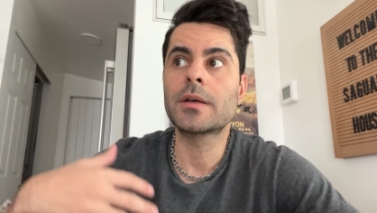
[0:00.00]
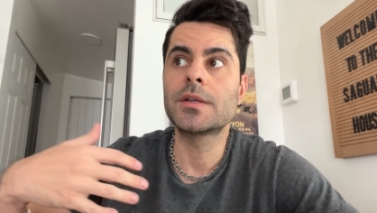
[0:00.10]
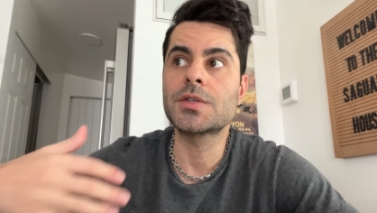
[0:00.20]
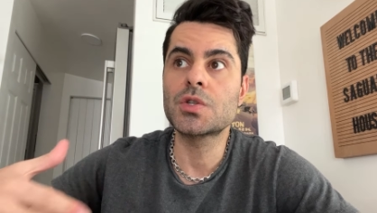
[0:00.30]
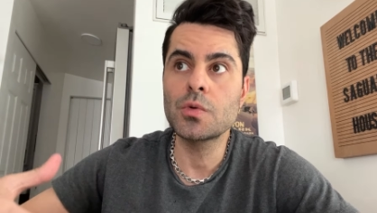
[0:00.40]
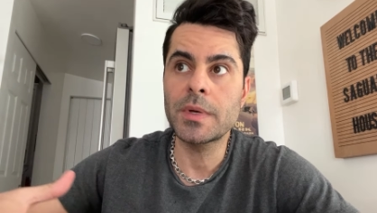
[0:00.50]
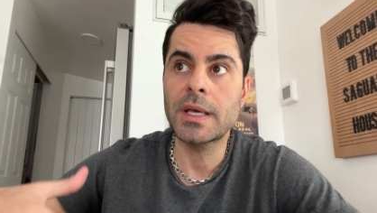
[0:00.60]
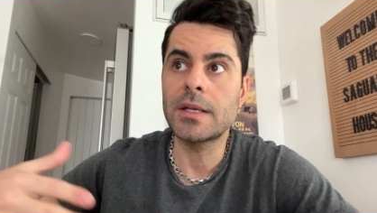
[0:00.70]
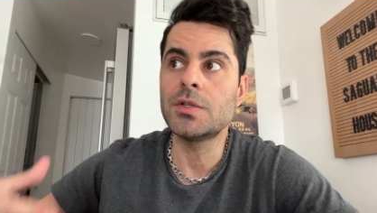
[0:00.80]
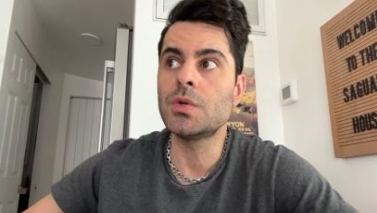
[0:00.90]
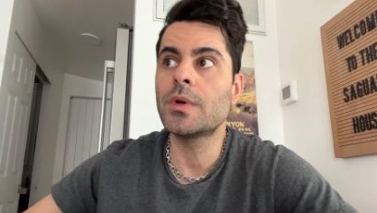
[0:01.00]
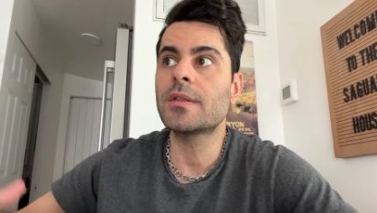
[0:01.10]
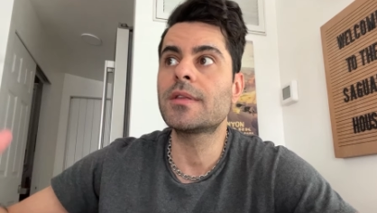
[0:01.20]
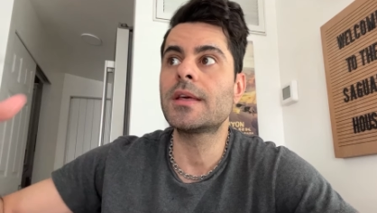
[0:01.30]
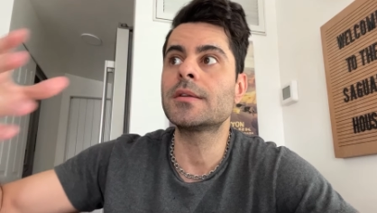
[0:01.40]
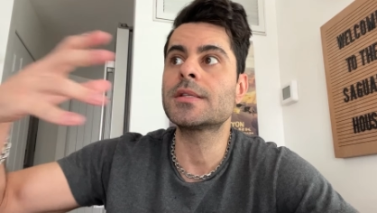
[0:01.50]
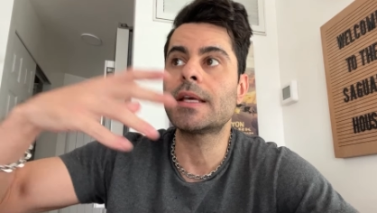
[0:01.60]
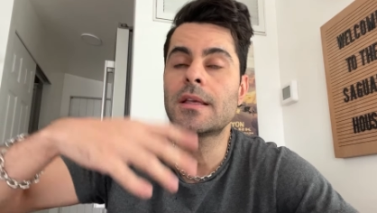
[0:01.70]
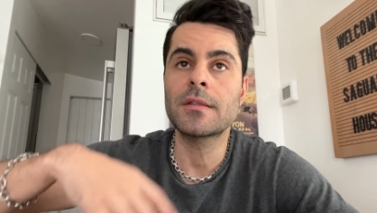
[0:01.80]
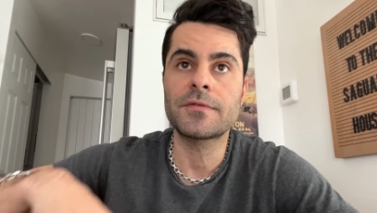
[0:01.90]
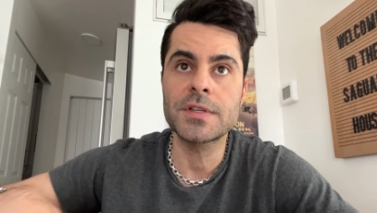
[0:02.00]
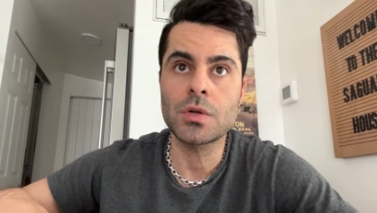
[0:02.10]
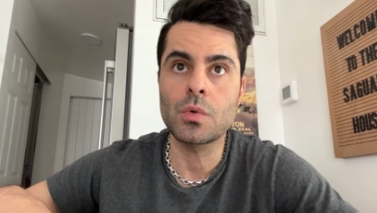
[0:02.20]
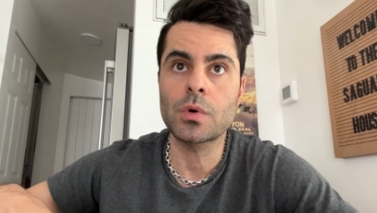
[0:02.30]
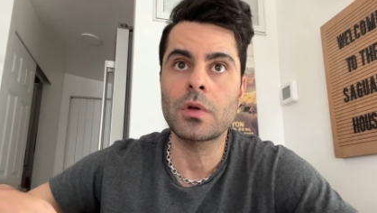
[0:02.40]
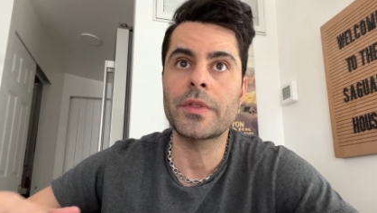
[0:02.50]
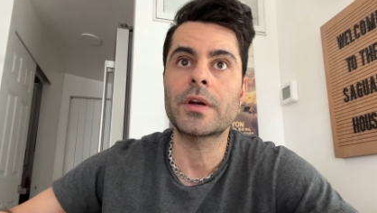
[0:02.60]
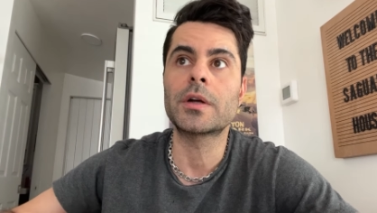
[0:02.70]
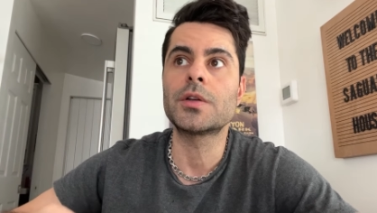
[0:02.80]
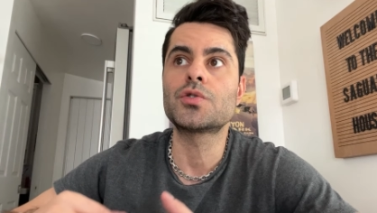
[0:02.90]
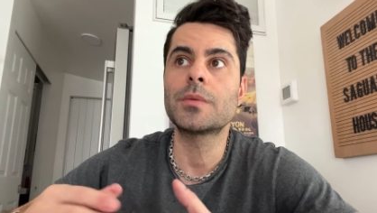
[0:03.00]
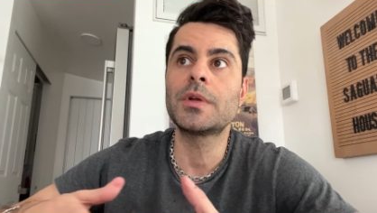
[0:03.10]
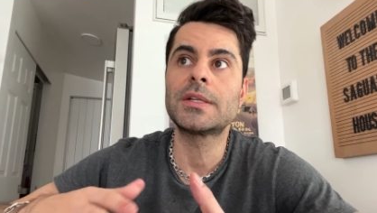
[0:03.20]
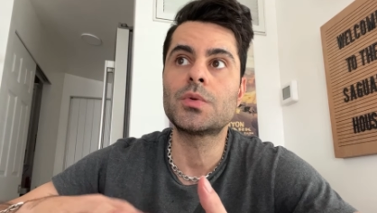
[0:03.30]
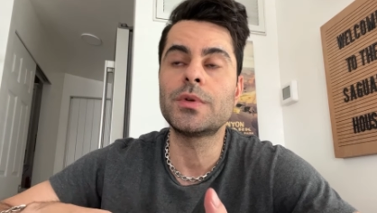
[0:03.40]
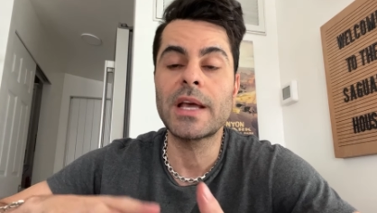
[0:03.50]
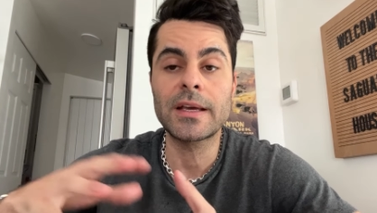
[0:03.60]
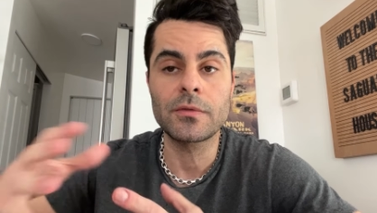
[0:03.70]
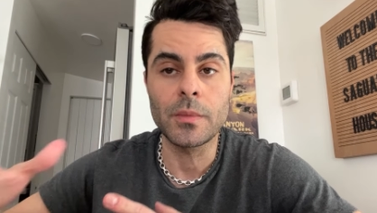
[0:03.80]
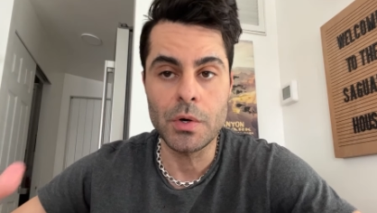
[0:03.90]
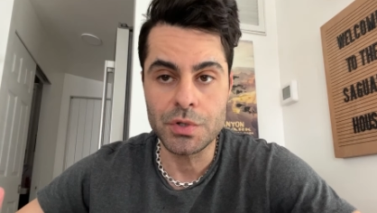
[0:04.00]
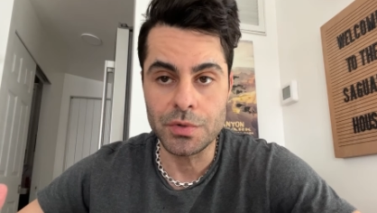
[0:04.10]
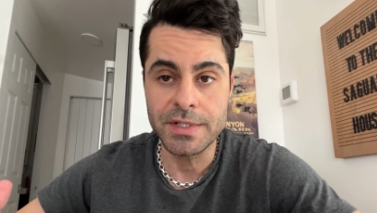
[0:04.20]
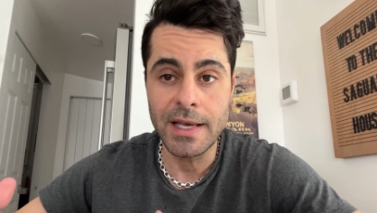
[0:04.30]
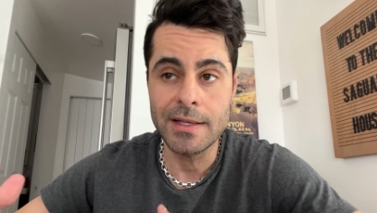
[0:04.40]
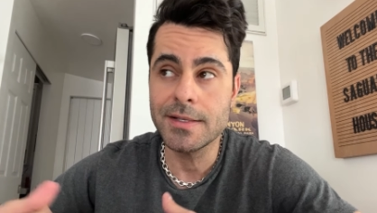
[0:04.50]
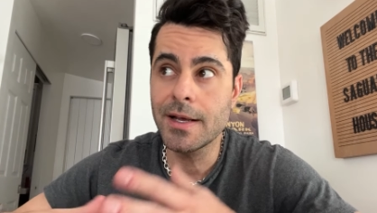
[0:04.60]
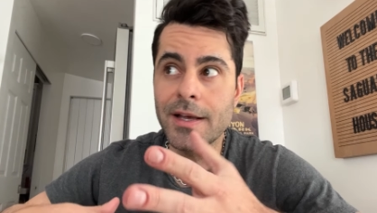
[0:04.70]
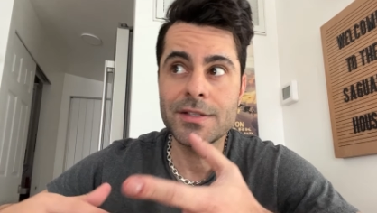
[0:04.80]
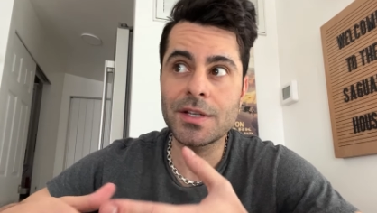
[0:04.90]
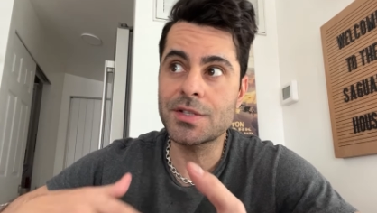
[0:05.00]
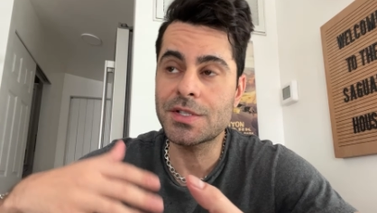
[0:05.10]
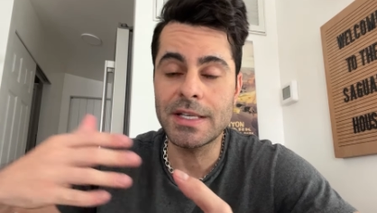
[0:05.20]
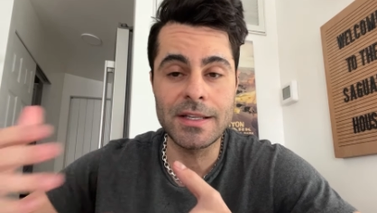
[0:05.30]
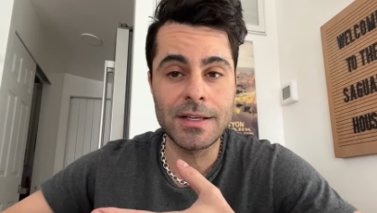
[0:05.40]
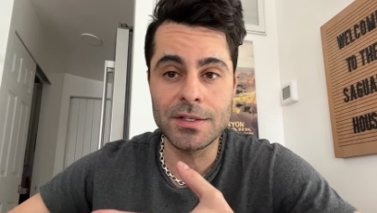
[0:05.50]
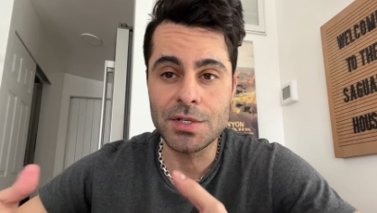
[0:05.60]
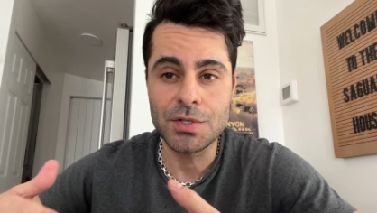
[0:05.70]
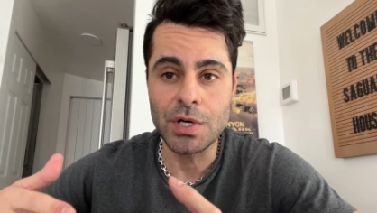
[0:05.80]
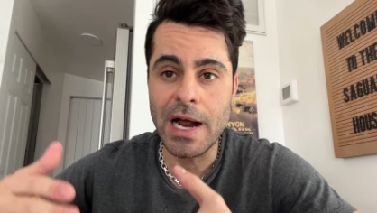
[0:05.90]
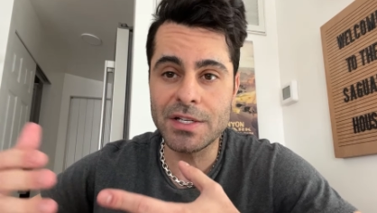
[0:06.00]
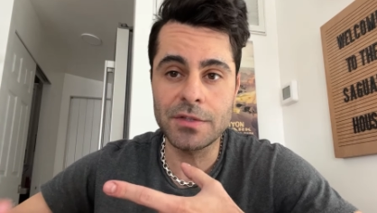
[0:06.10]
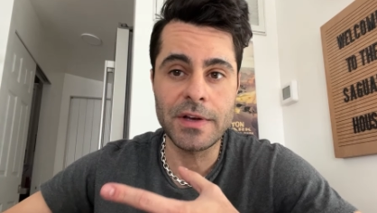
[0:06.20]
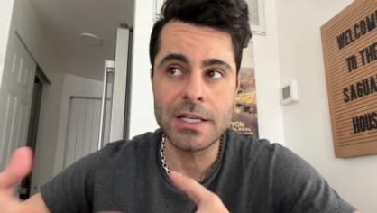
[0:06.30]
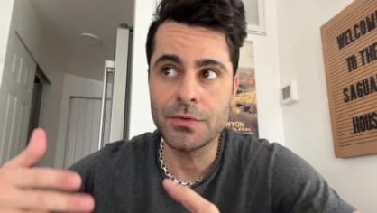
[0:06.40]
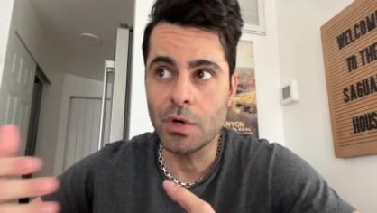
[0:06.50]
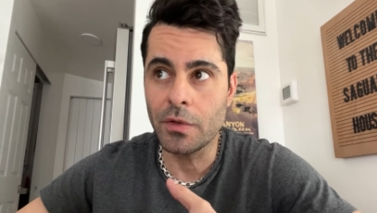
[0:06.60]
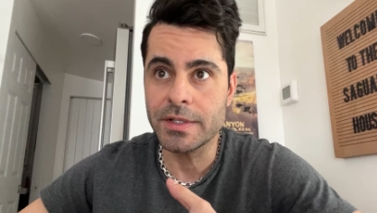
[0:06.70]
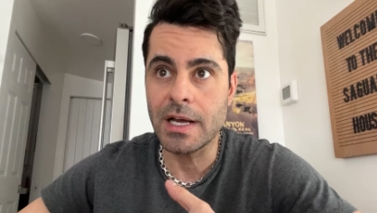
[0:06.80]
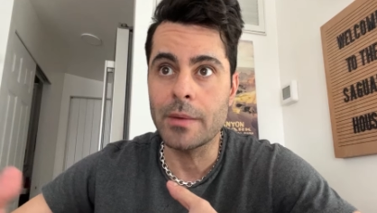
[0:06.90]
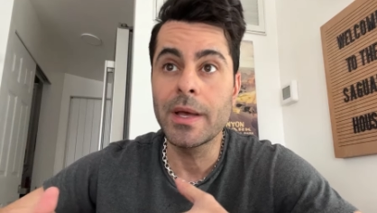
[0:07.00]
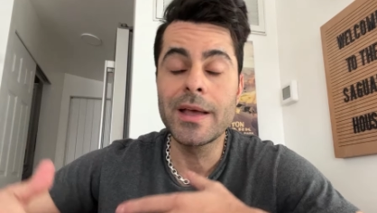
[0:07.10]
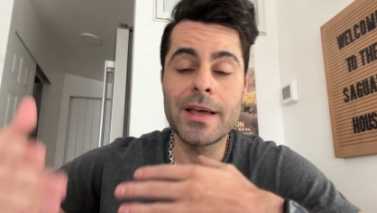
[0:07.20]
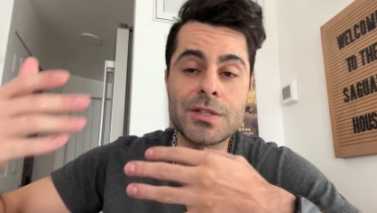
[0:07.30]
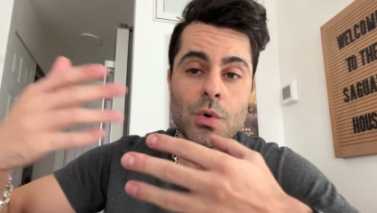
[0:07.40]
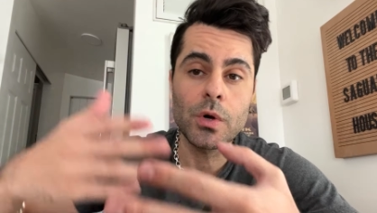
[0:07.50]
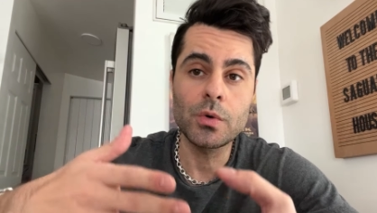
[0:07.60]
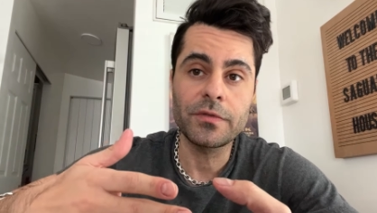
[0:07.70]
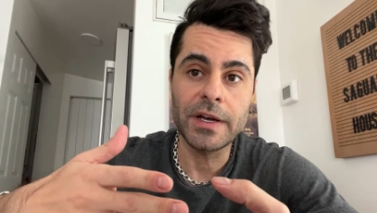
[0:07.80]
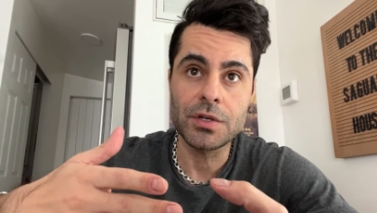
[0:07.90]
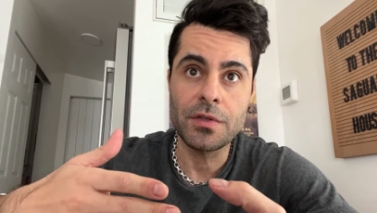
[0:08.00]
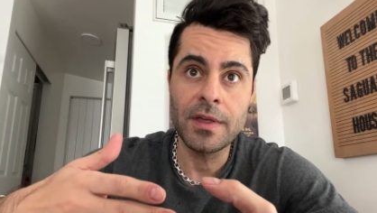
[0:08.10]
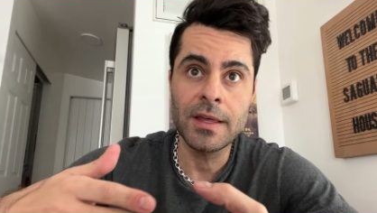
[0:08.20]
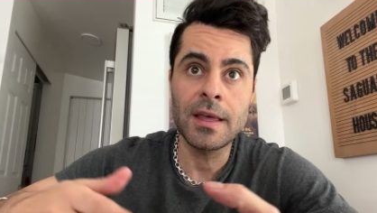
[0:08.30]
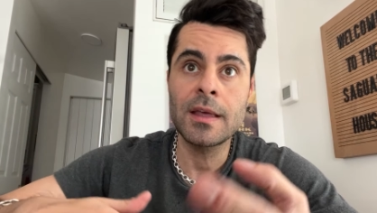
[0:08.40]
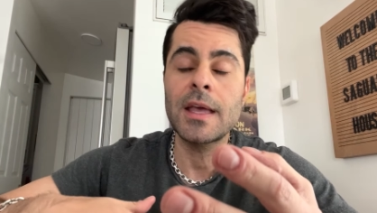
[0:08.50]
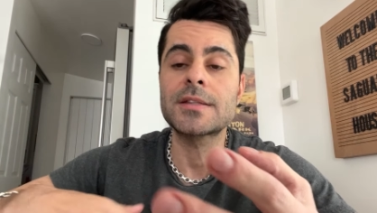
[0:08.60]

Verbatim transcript: consuming and doing things in the physical world that are contributing to a negative emotional states, such as eating just trashy fast food all the time, it's going to affect your thinking.